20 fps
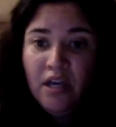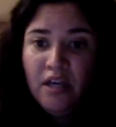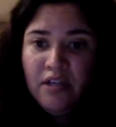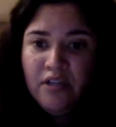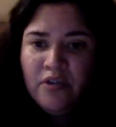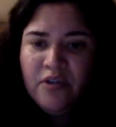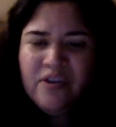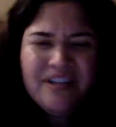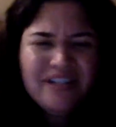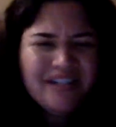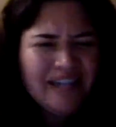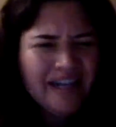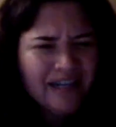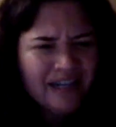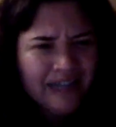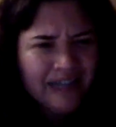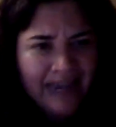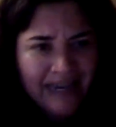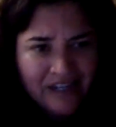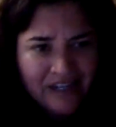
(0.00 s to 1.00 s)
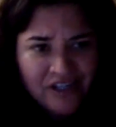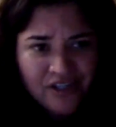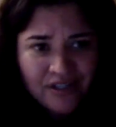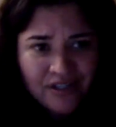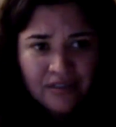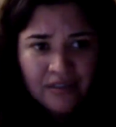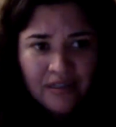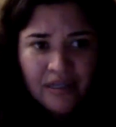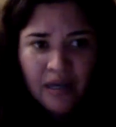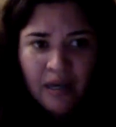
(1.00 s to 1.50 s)
sort of the dedication
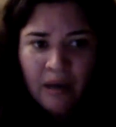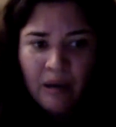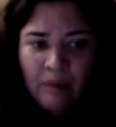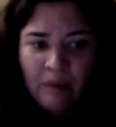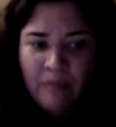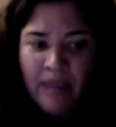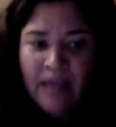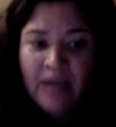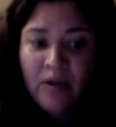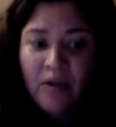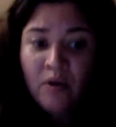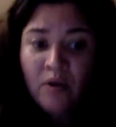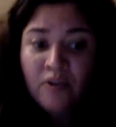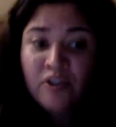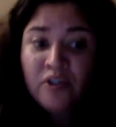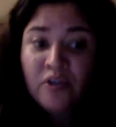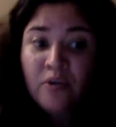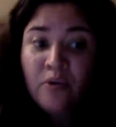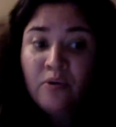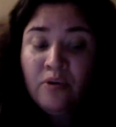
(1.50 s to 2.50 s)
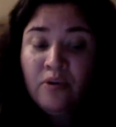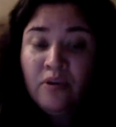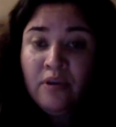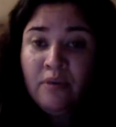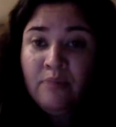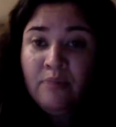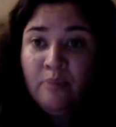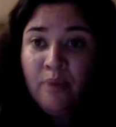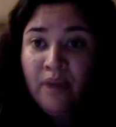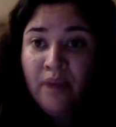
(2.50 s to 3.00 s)
and also the
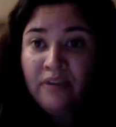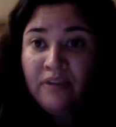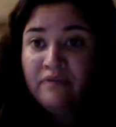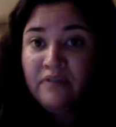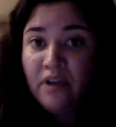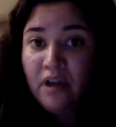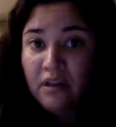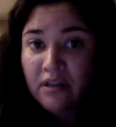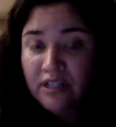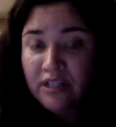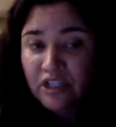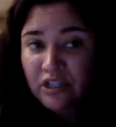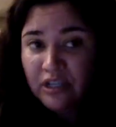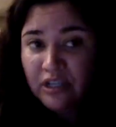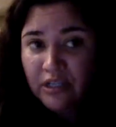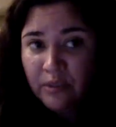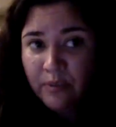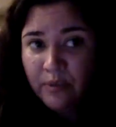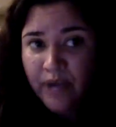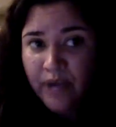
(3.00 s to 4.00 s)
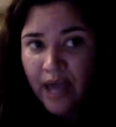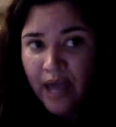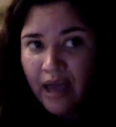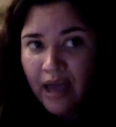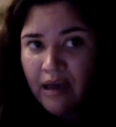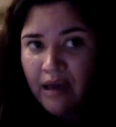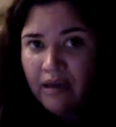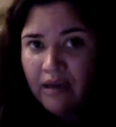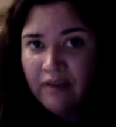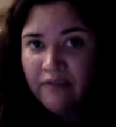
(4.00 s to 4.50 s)
breadth of knowledge that you would
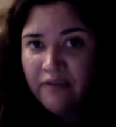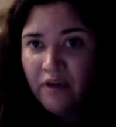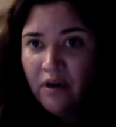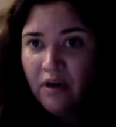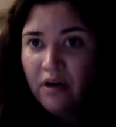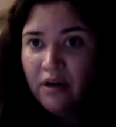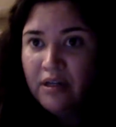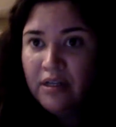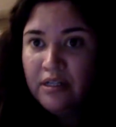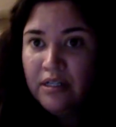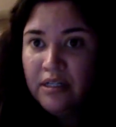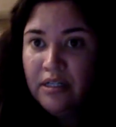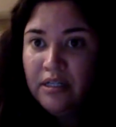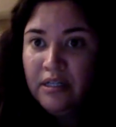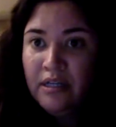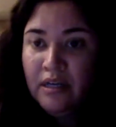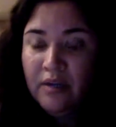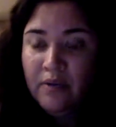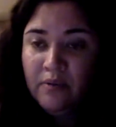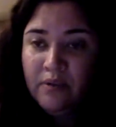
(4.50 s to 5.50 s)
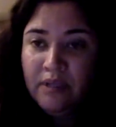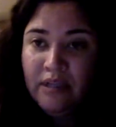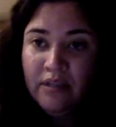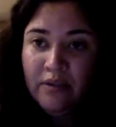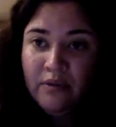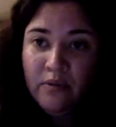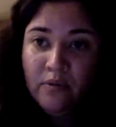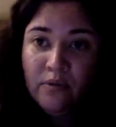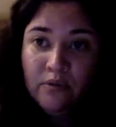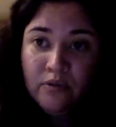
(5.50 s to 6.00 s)
have on not only the
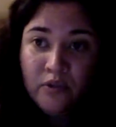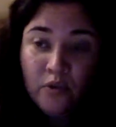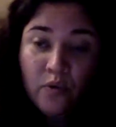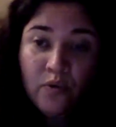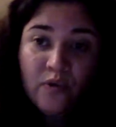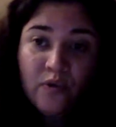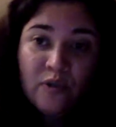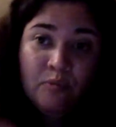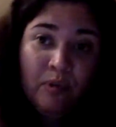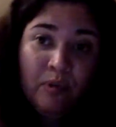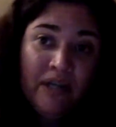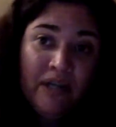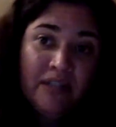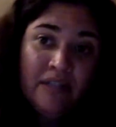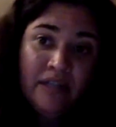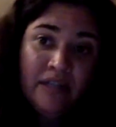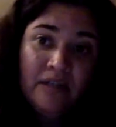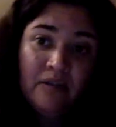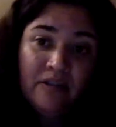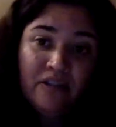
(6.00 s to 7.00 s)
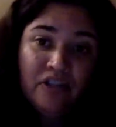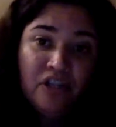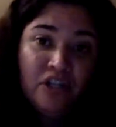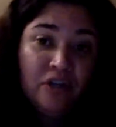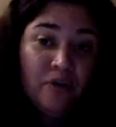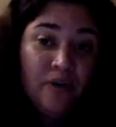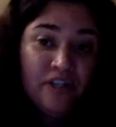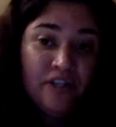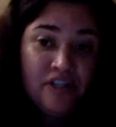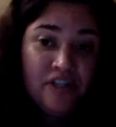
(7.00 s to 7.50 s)
Google tools, but technology
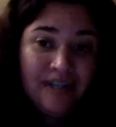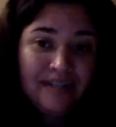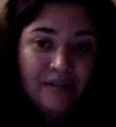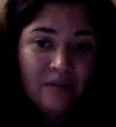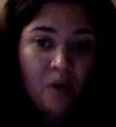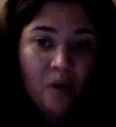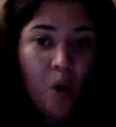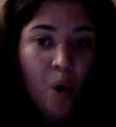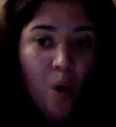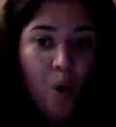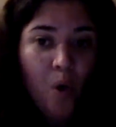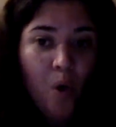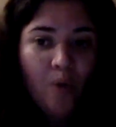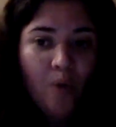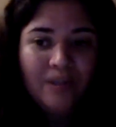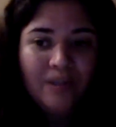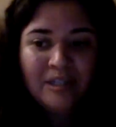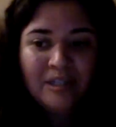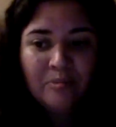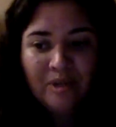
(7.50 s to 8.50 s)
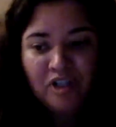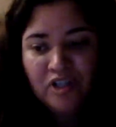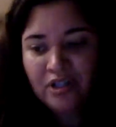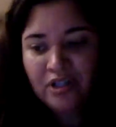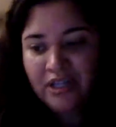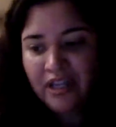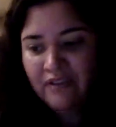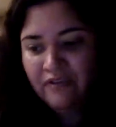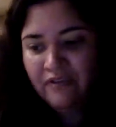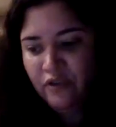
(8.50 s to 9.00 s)
integration as a whole,
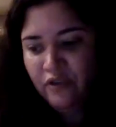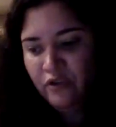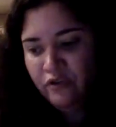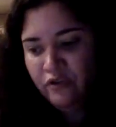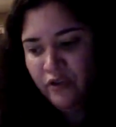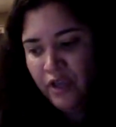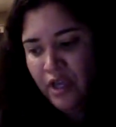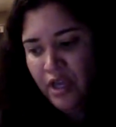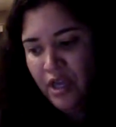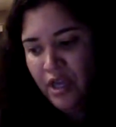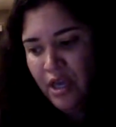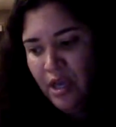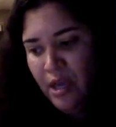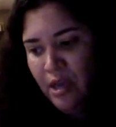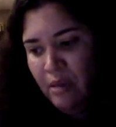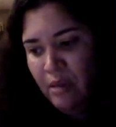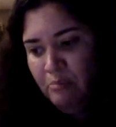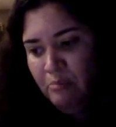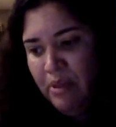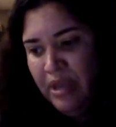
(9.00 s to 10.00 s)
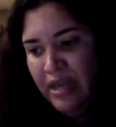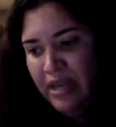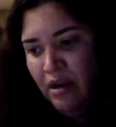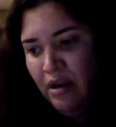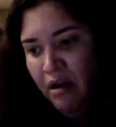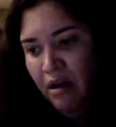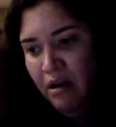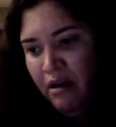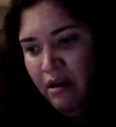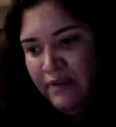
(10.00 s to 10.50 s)
especially if you've
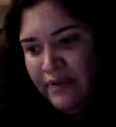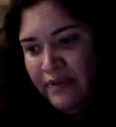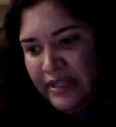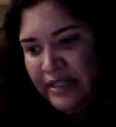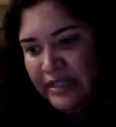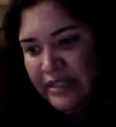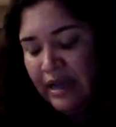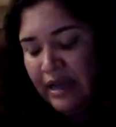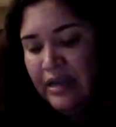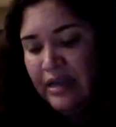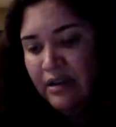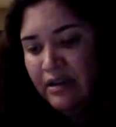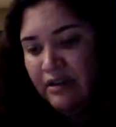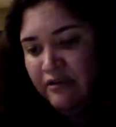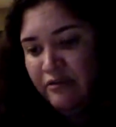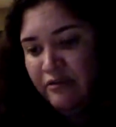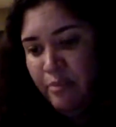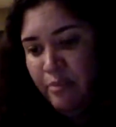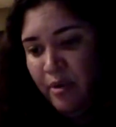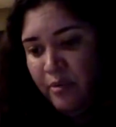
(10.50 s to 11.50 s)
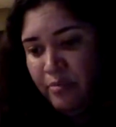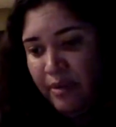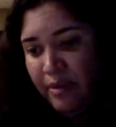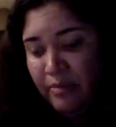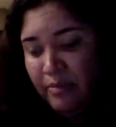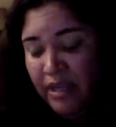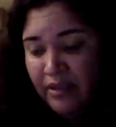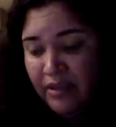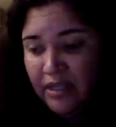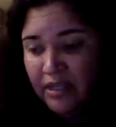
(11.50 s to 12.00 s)
been on the side of both
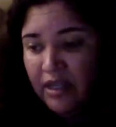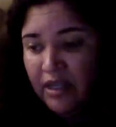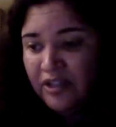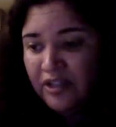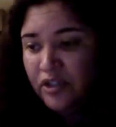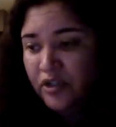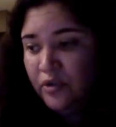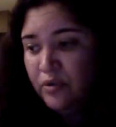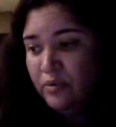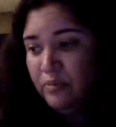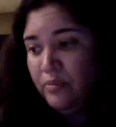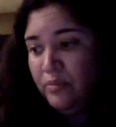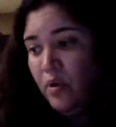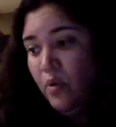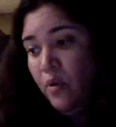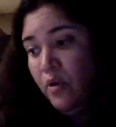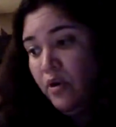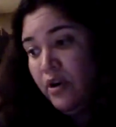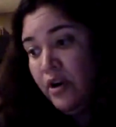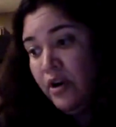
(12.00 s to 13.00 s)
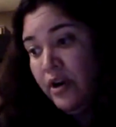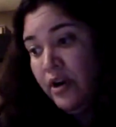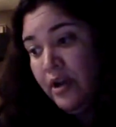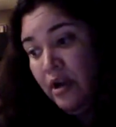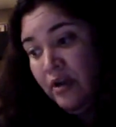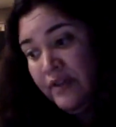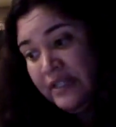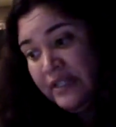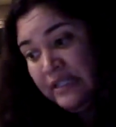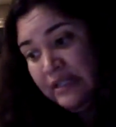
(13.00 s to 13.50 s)
maybe in the classroom or
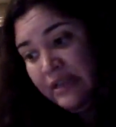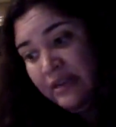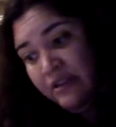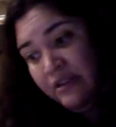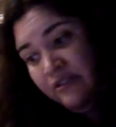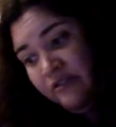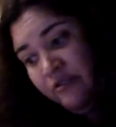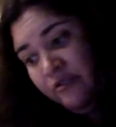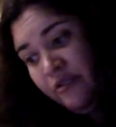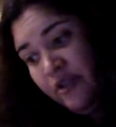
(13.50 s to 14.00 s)
on the side of